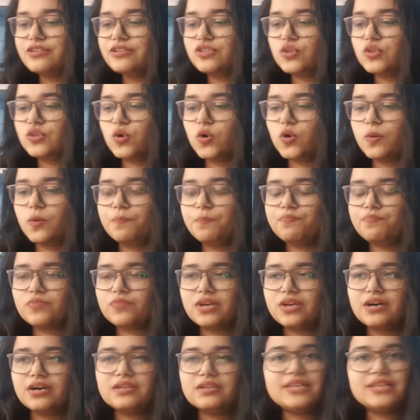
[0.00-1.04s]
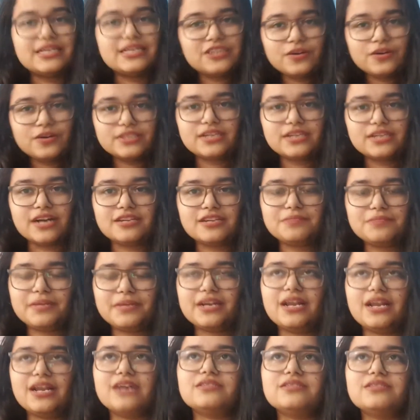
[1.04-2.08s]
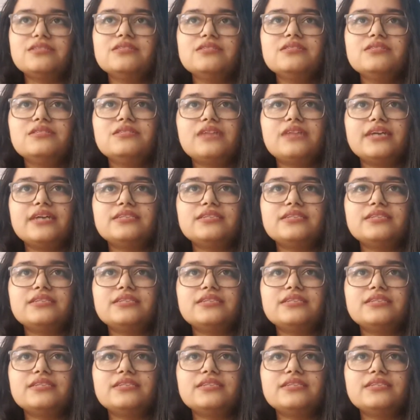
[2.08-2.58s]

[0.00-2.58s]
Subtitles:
So that's how I started my classes.